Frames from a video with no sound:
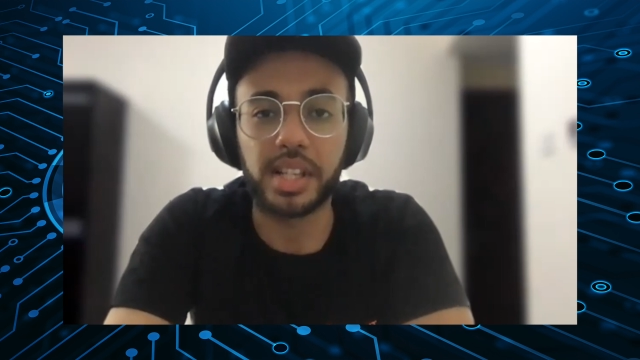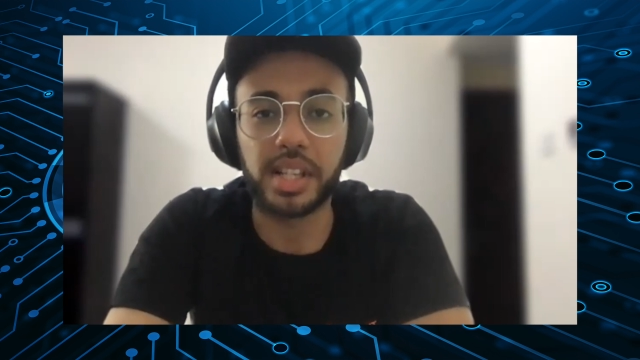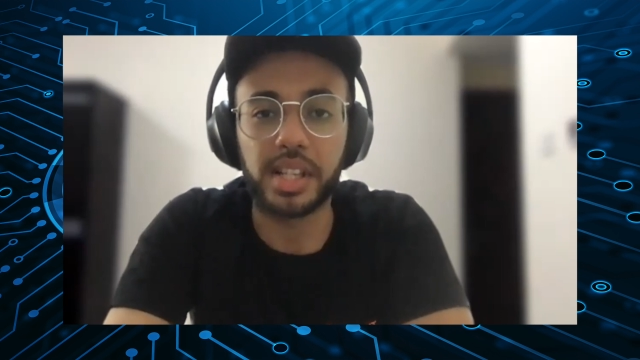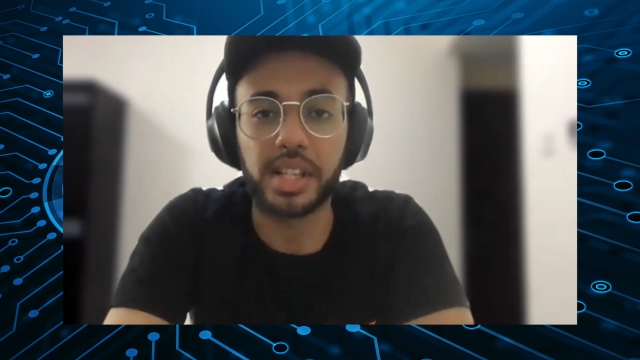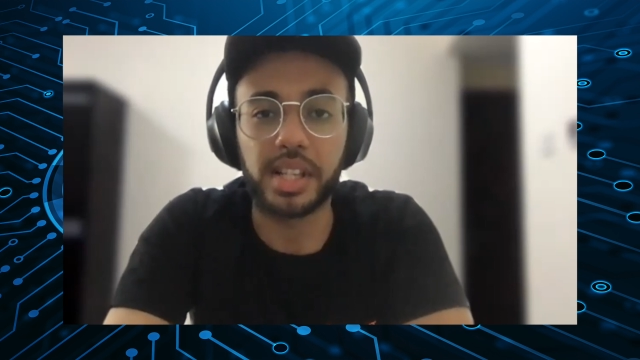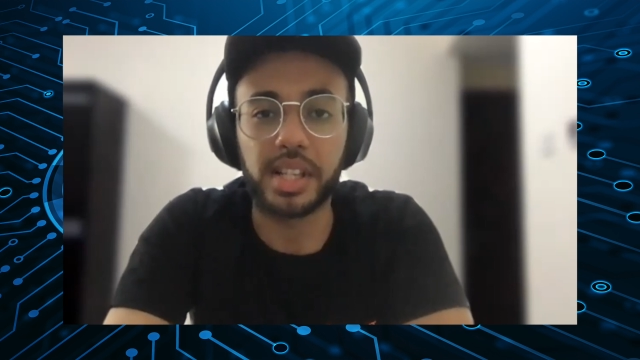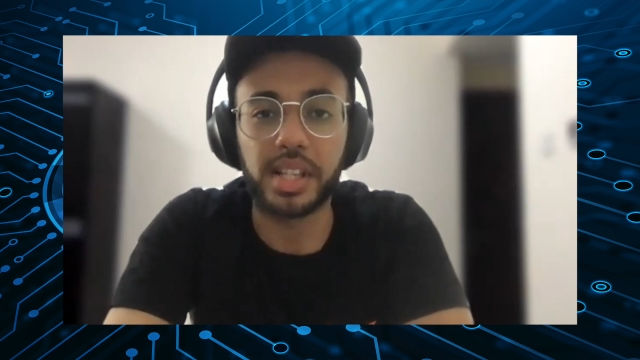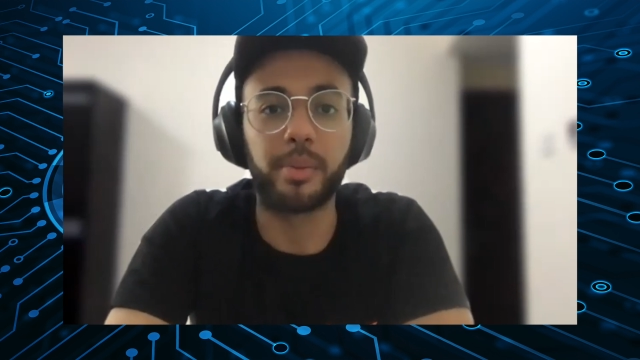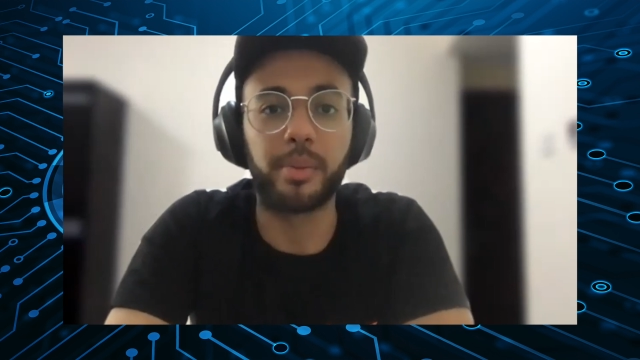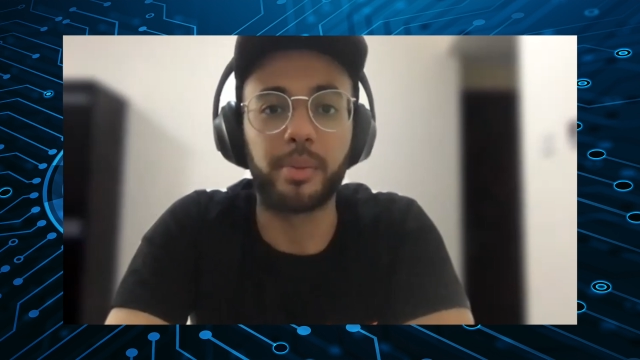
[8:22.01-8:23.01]
that could
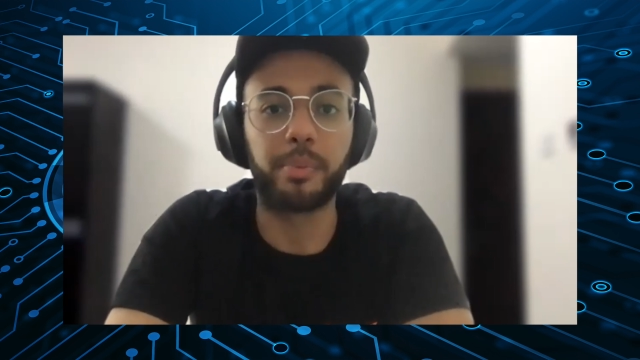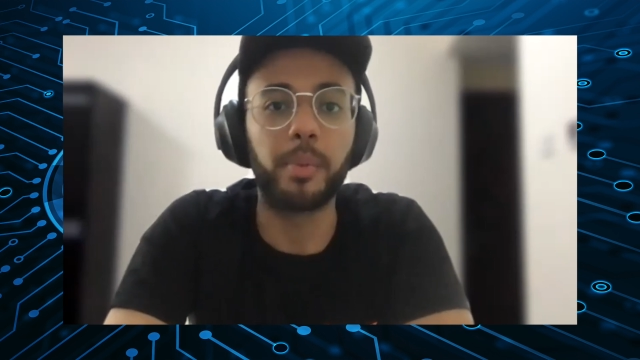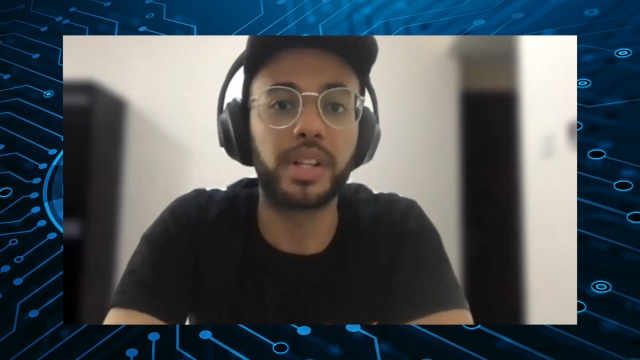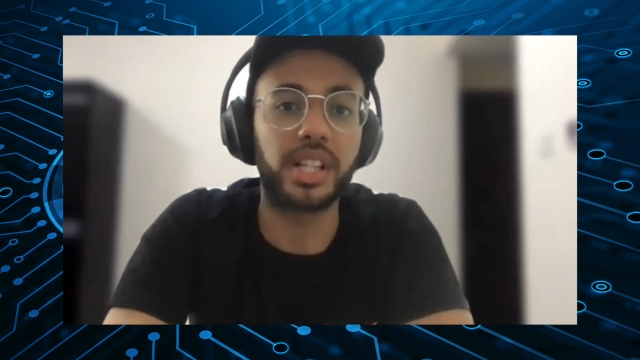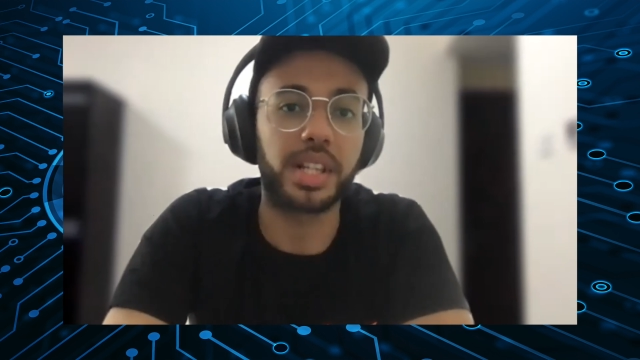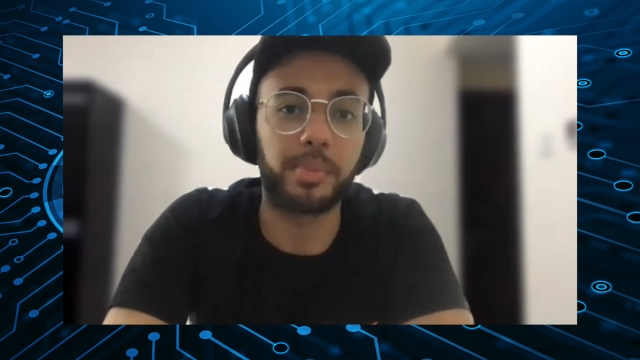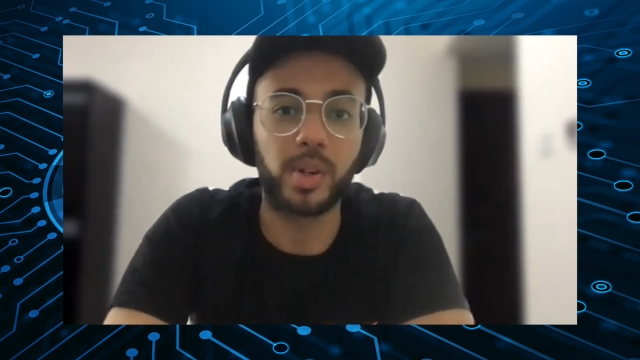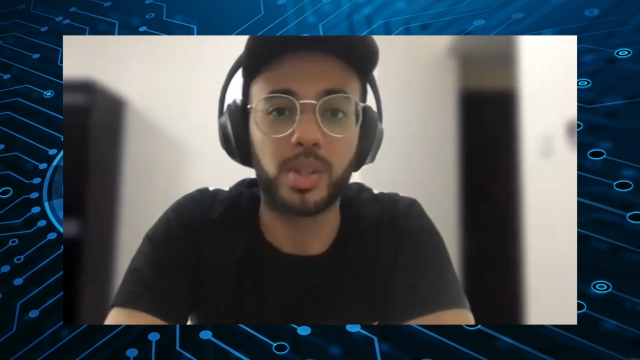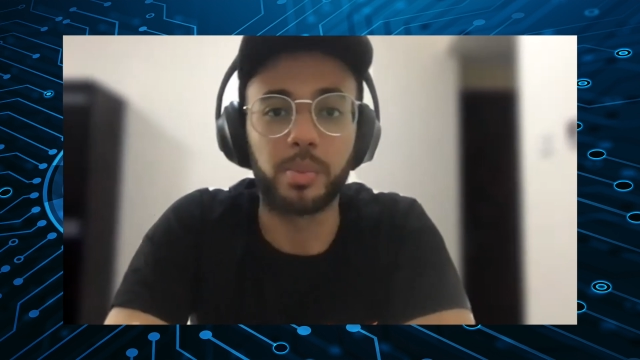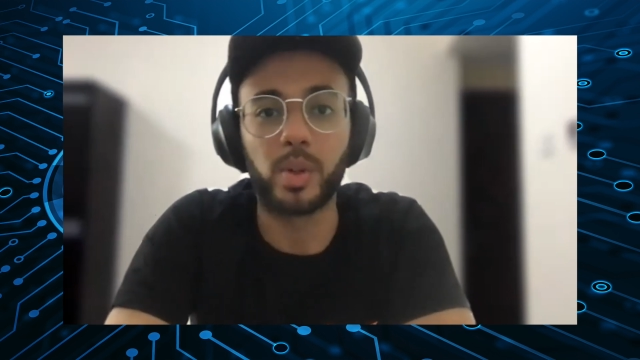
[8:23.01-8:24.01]
be publicly
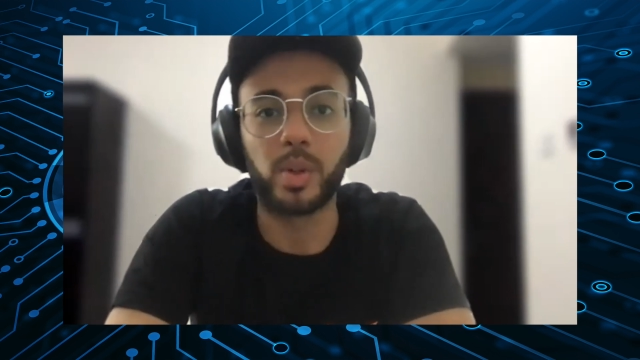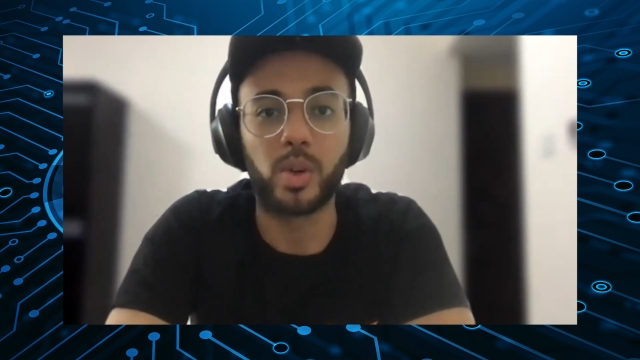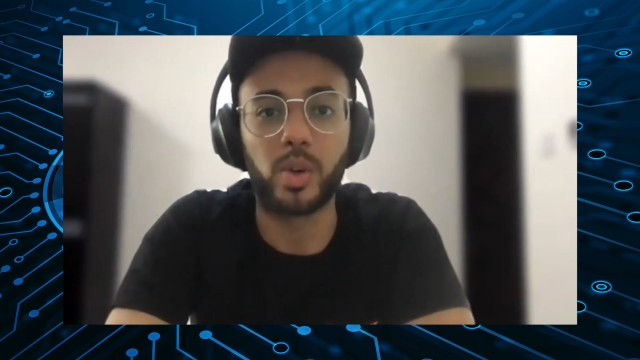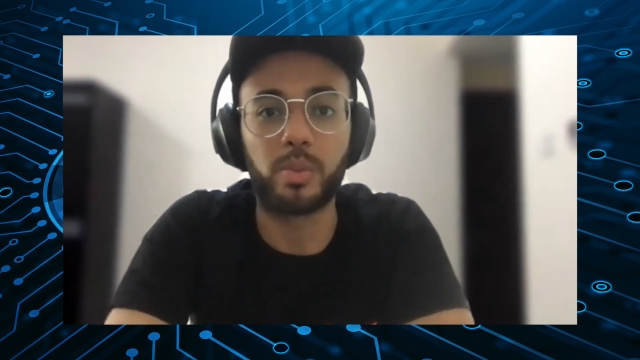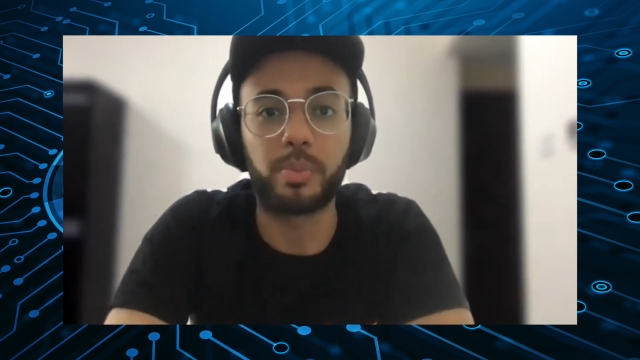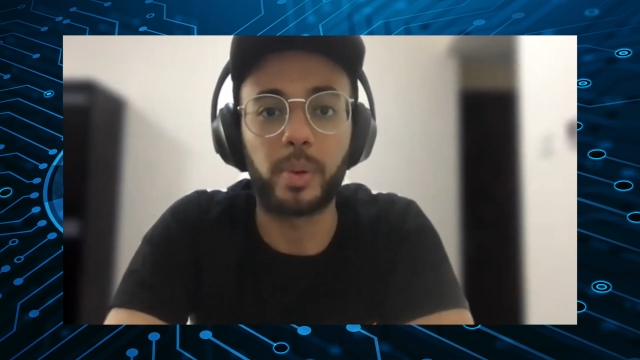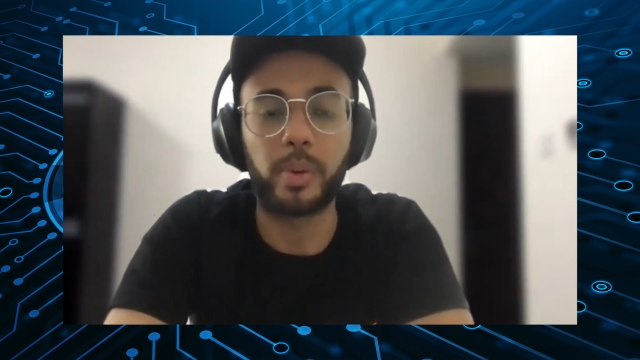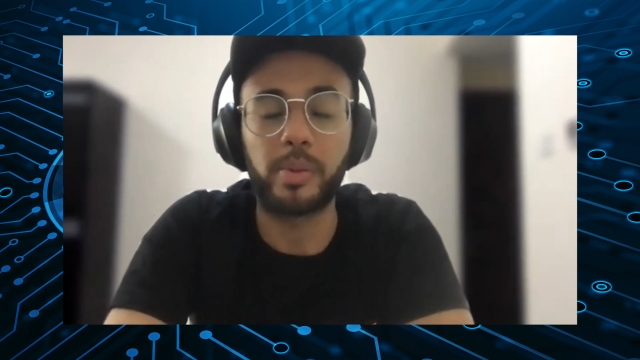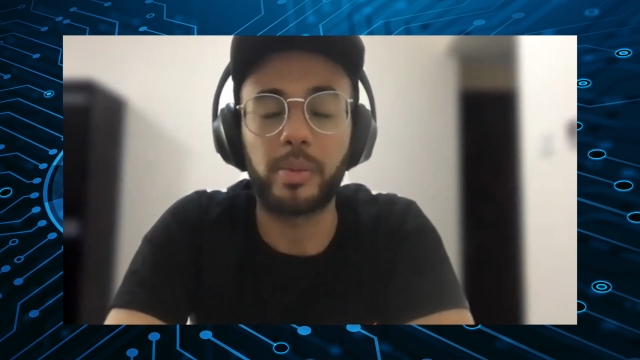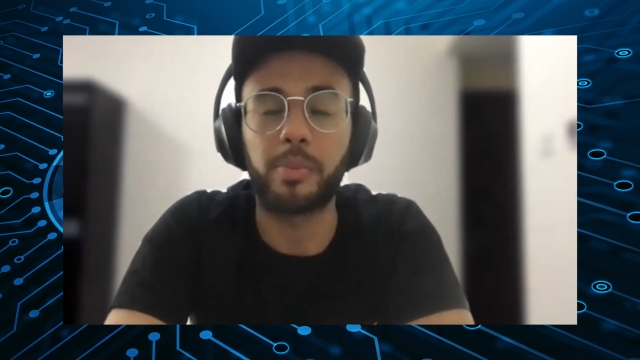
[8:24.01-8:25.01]
exploitable or
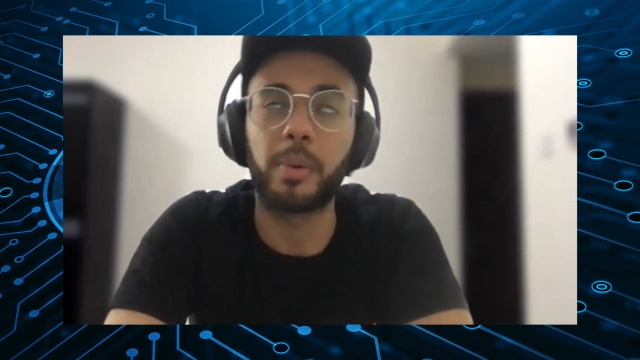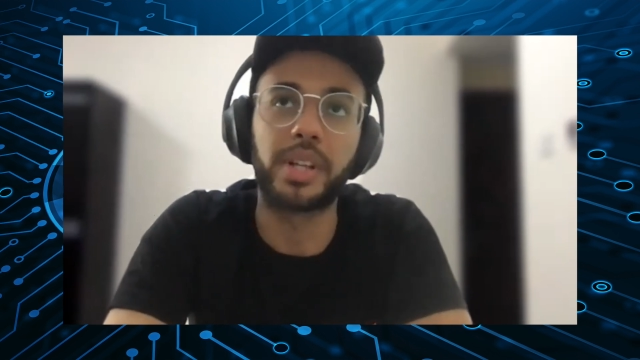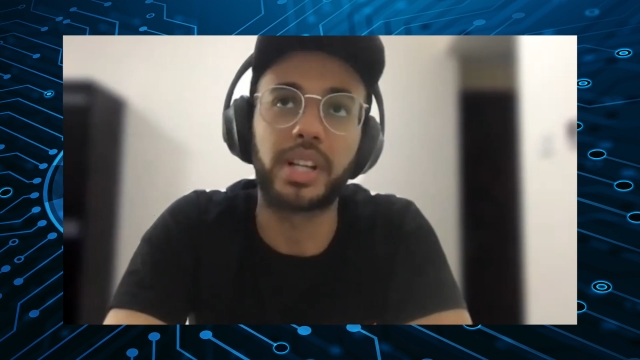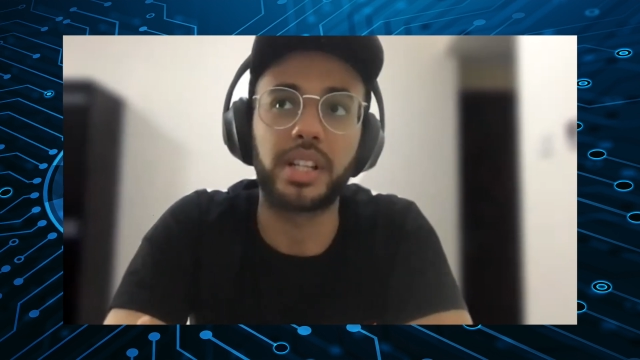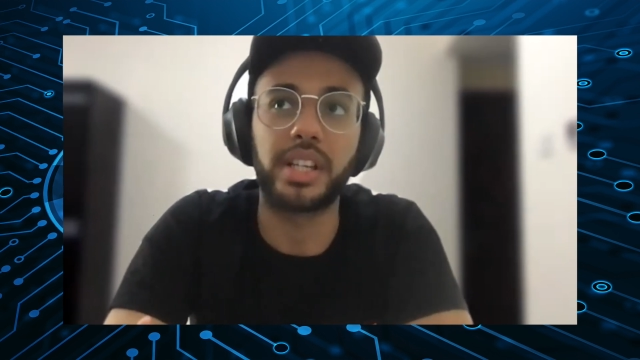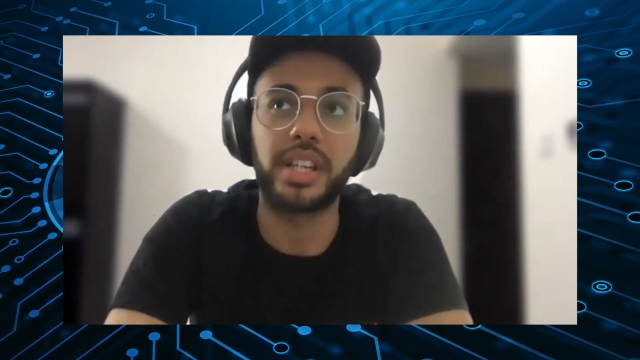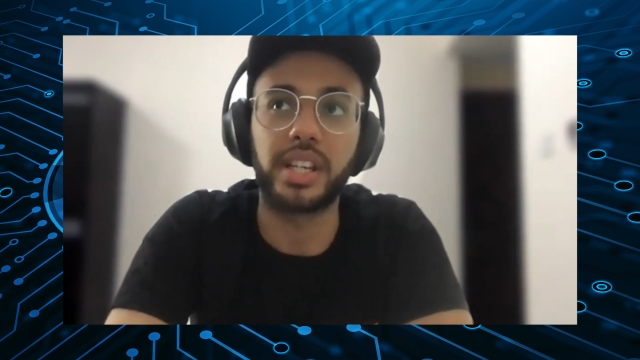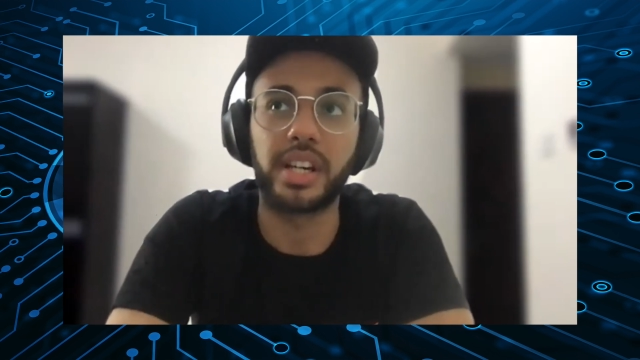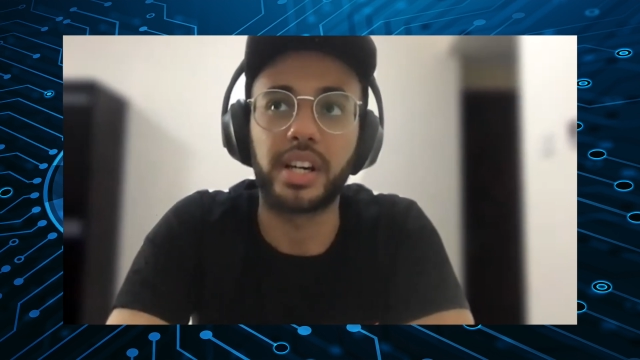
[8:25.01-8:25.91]
publicly